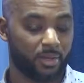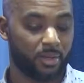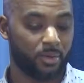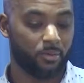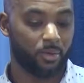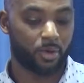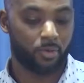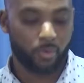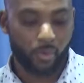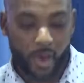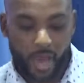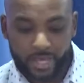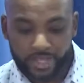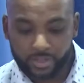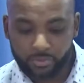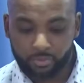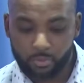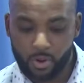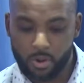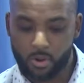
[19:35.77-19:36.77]
When
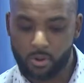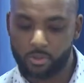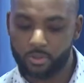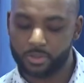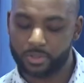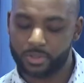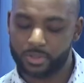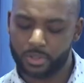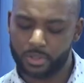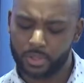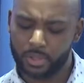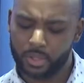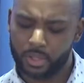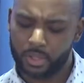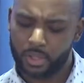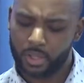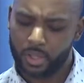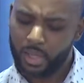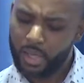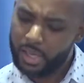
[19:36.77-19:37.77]
Christ rose,
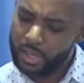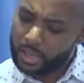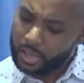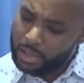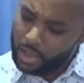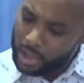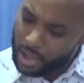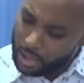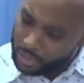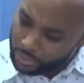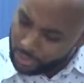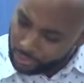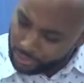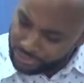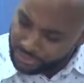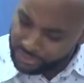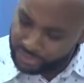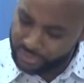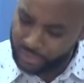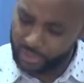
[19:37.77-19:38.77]
he
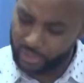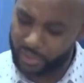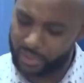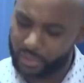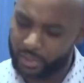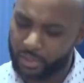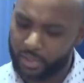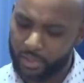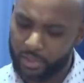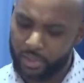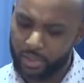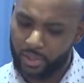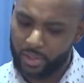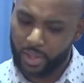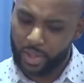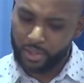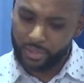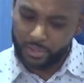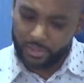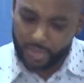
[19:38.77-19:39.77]
conquered sin
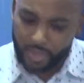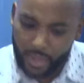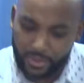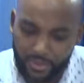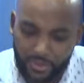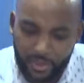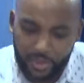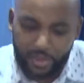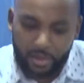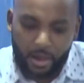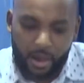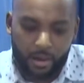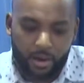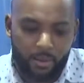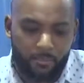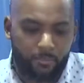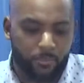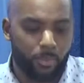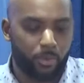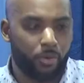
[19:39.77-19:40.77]
and death. He got
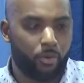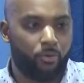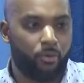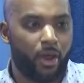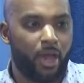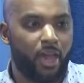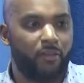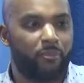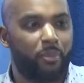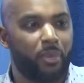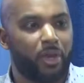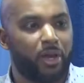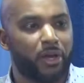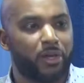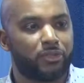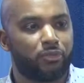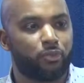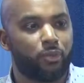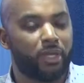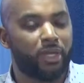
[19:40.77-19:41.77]
up from the grave
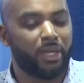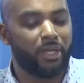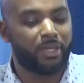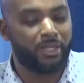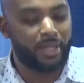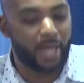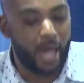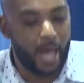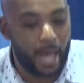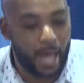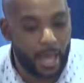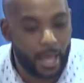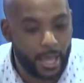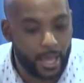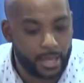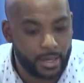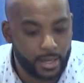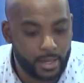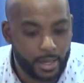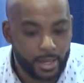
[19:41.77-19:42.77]
because when he
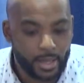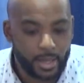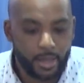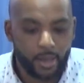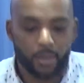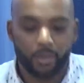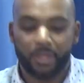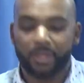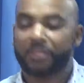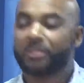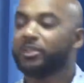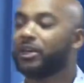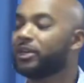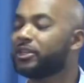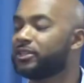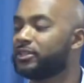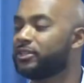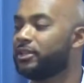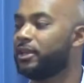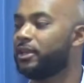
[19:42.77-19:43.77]
died, he only
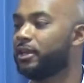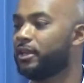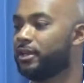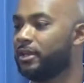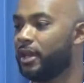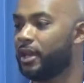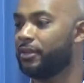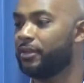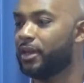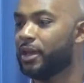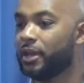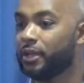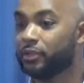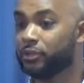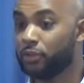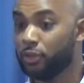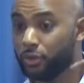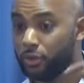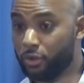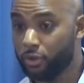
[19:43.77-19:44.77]
took sin and death
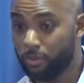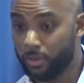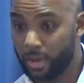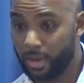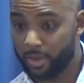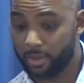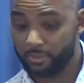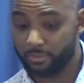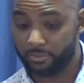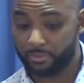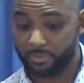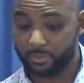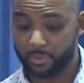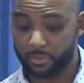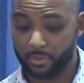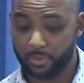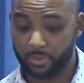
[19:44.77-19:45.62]
to the grave.